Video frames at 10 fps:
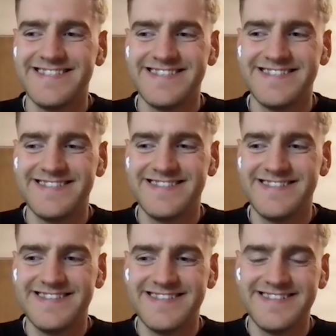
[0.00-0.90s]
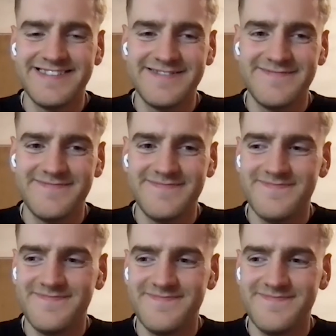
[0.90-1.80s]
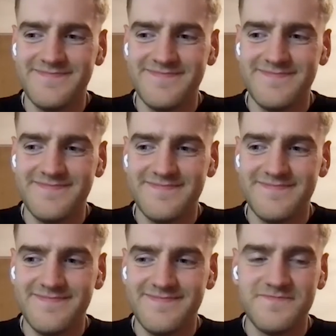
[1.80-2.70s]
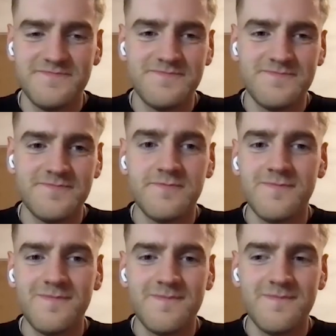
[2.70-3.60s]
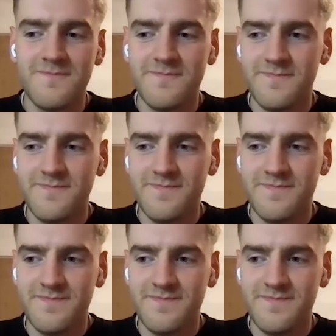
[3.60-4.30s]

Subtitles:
The person shown says nothing.